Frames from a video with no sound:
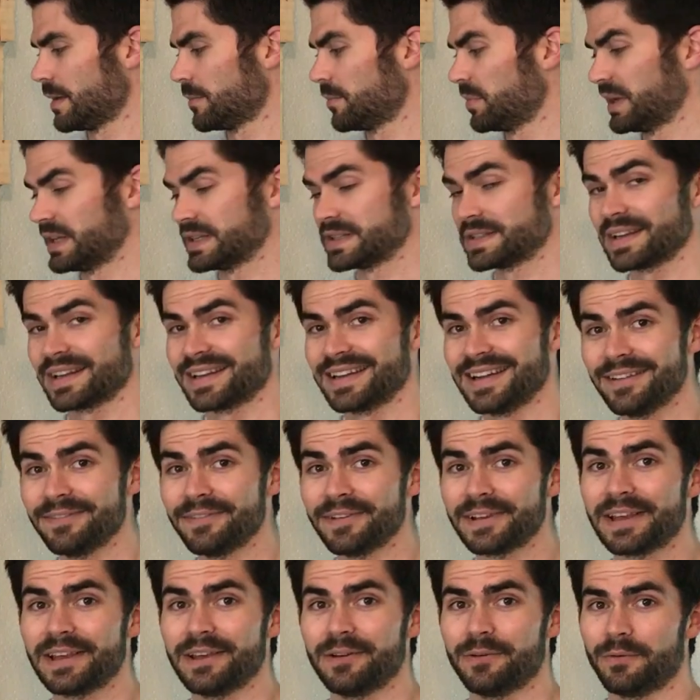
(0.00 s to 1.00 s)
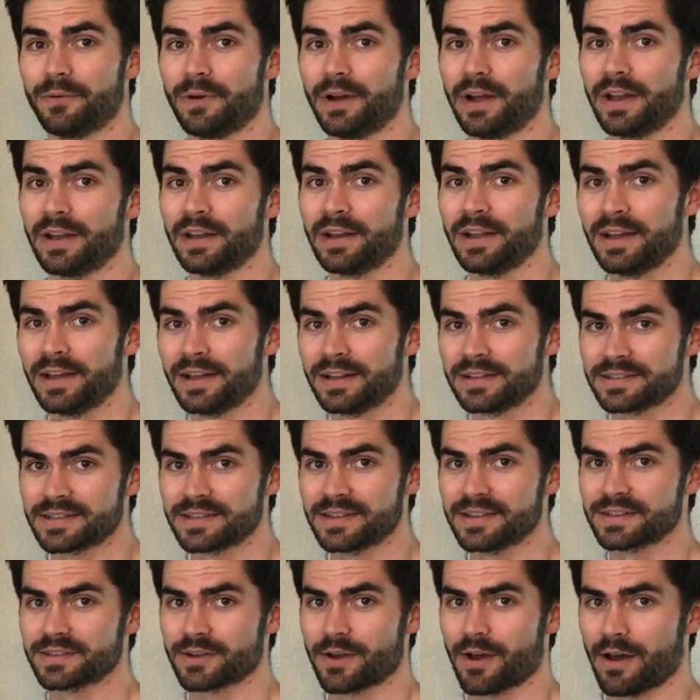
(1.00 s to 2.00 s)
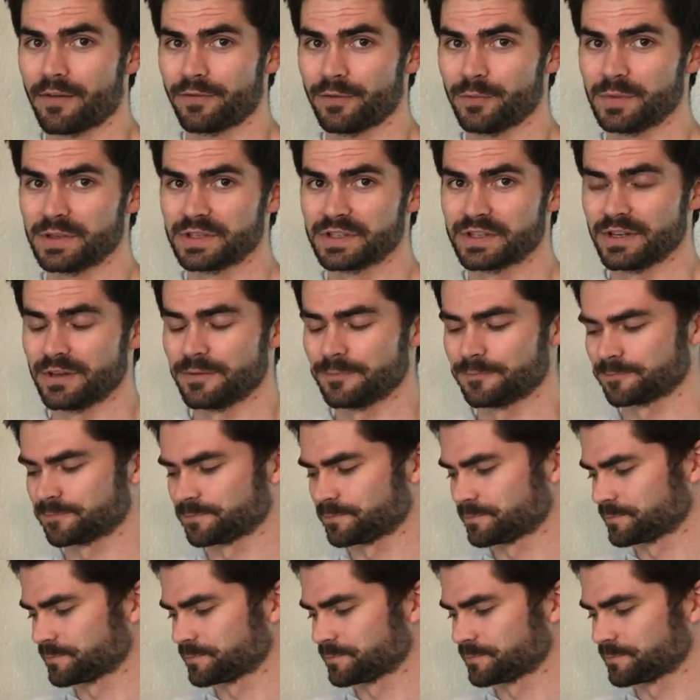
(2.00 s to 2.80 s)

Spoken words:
but a significant one to this coffee machine.